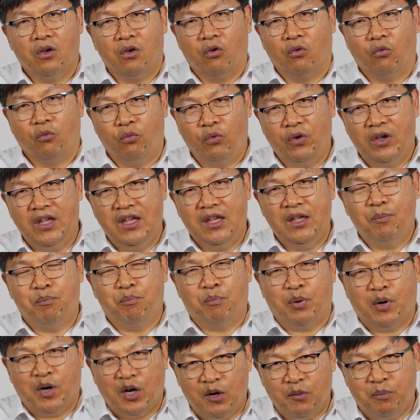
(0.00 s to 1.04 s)
we
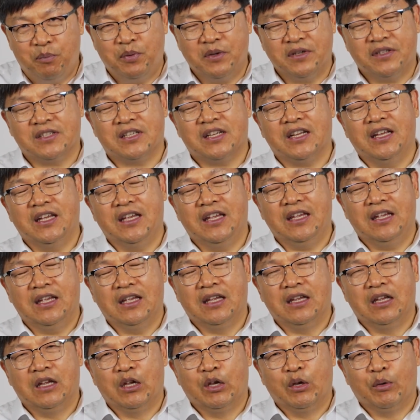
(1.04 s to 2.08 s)
purposely
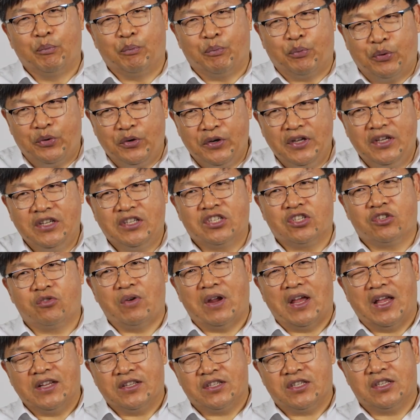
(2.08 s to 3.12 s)

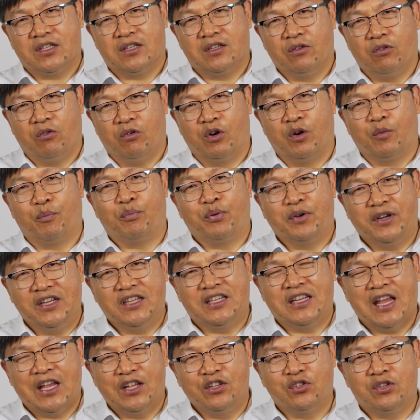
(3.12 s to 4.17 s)
pre-stretch or
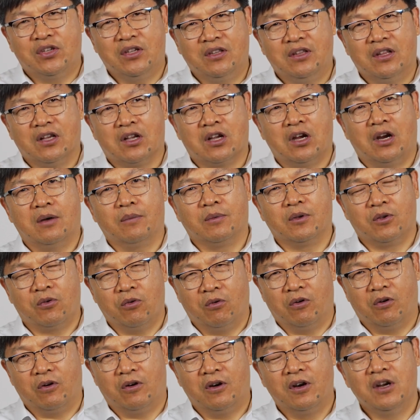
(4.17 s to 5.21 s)
pre-tension the carbon
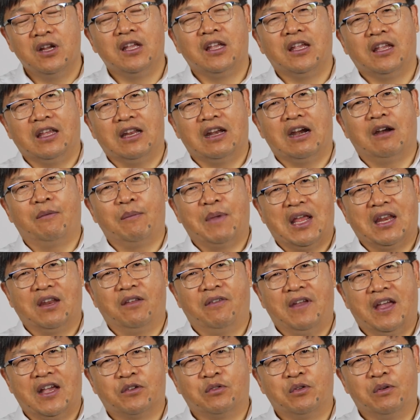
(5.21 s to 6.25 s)
core in our
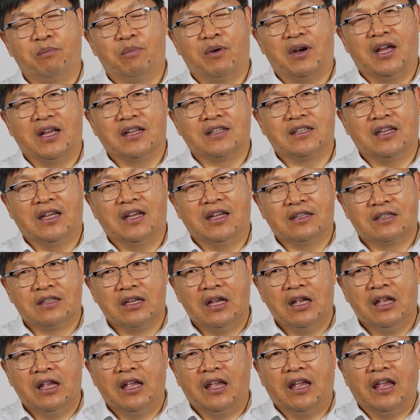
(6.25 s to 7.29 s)
manufacturing process,
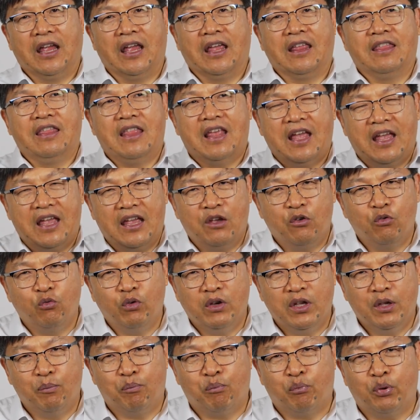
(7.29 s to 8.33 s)
and then
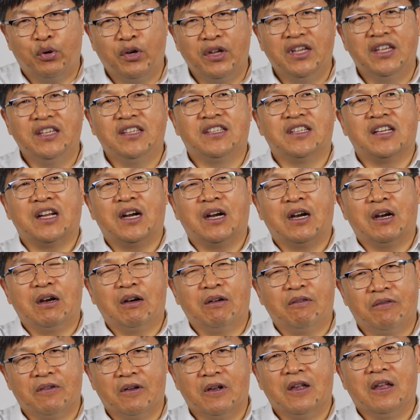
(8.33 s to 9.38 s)
we
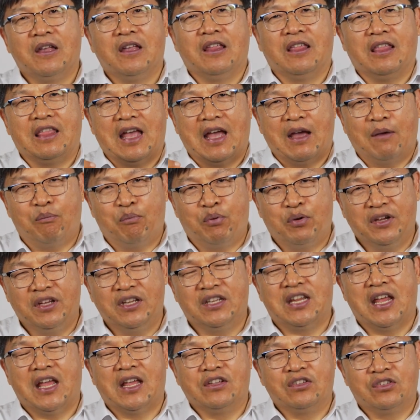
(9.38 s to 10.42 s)
preserve that
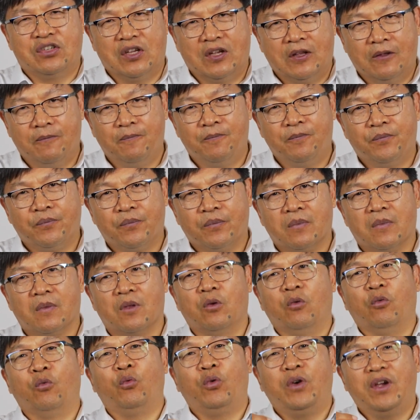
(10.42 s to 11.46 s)
pre-tension
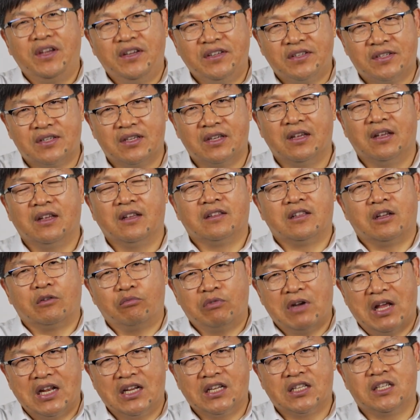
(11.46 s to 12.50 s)
with the
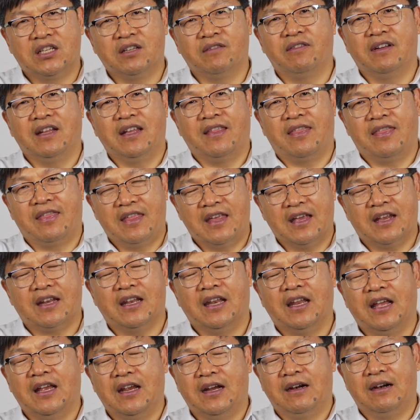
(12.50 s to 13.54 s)
relatively thick
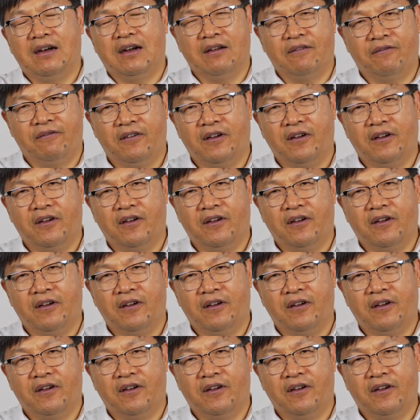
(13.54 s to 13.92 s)
layer of